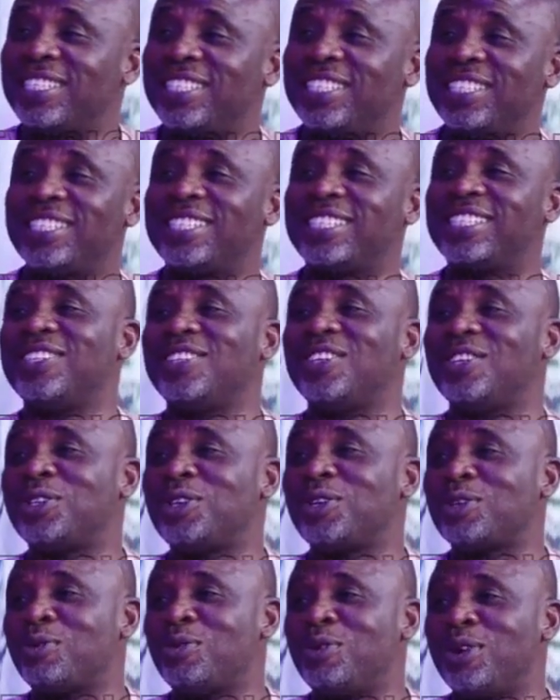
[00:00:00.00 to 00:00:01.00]
This thing does
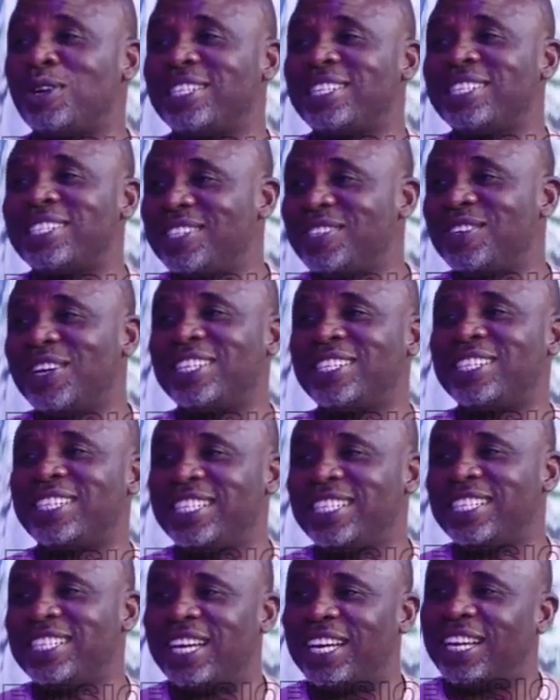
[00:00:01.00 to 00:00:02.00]
not work. This thing you are
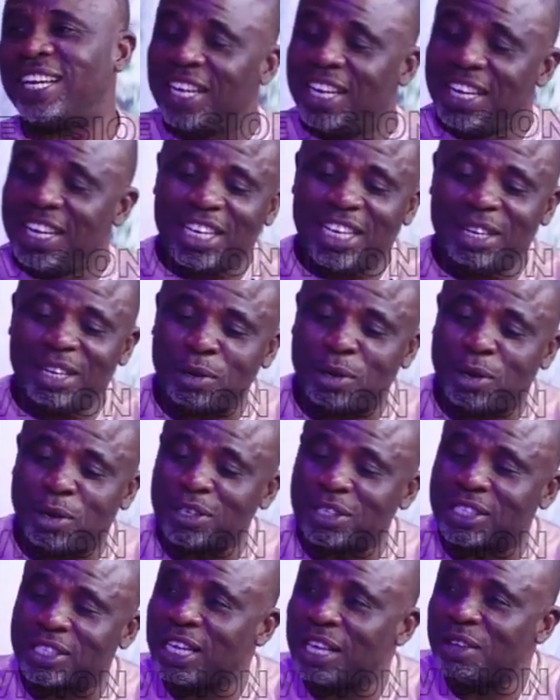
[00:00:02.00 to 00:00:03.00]
doing here.
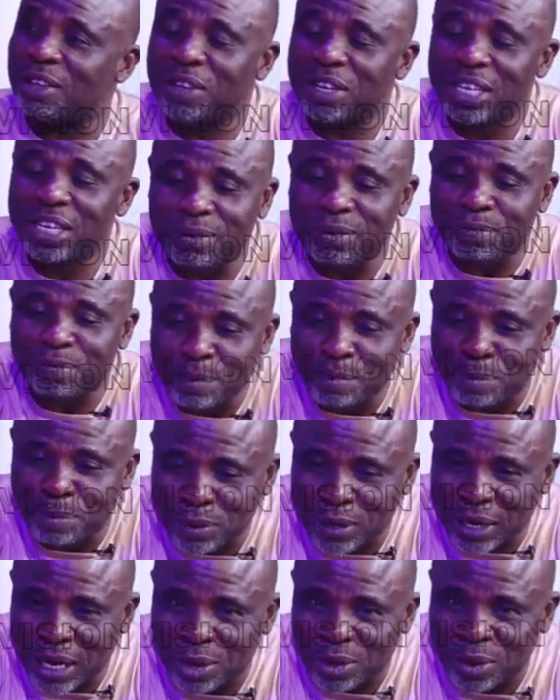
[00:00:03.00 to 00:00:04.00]
Because even the people
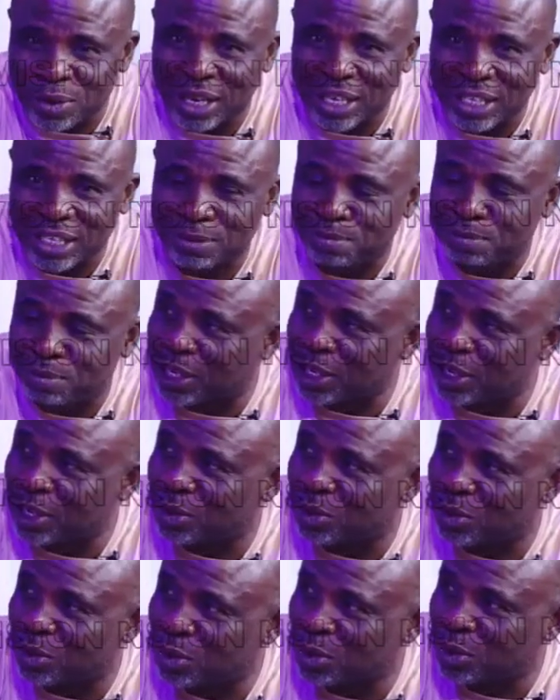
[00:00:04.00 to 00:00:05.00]
that you are speaking
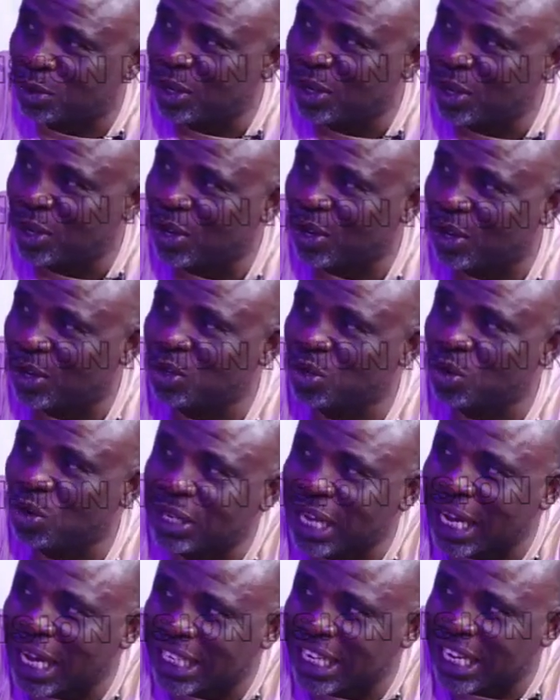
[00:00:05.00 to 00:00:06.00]
to know
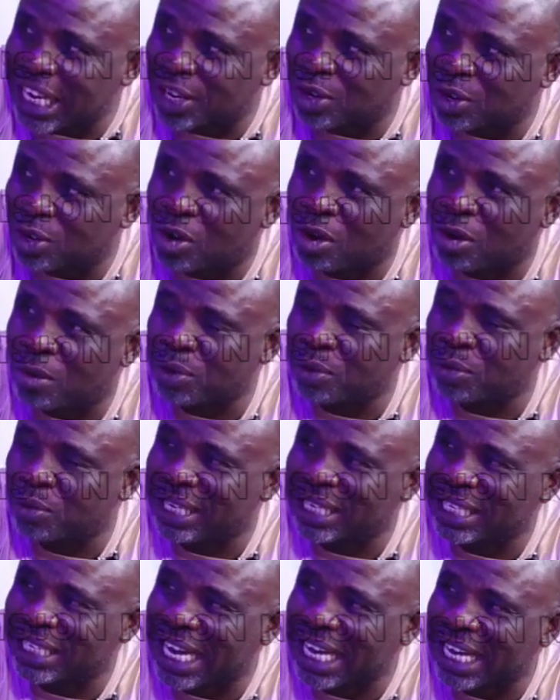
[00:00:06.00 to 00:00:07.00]
that they are not coming with
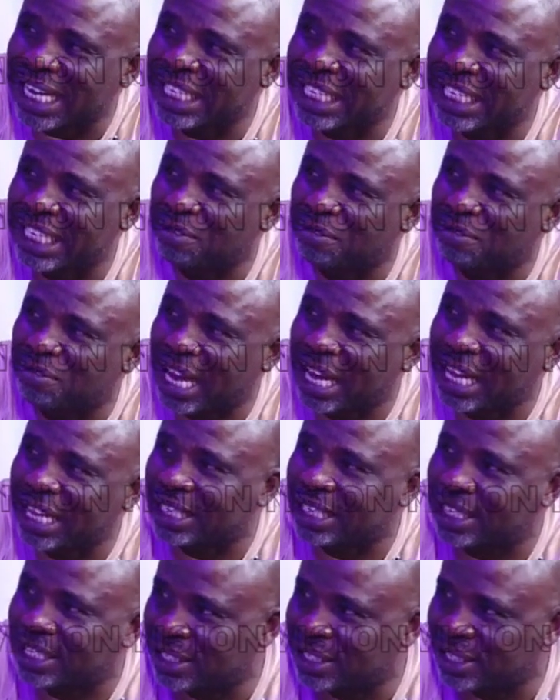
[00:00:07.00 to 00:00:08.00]
integrity and
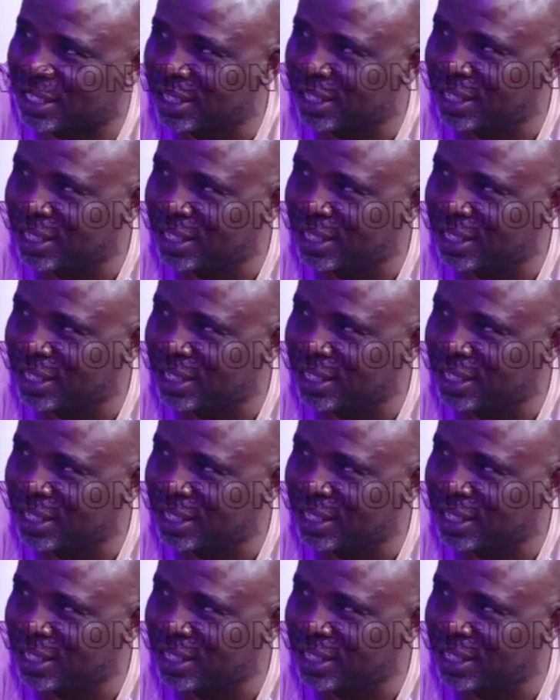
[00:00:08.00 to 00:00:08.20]
fairness.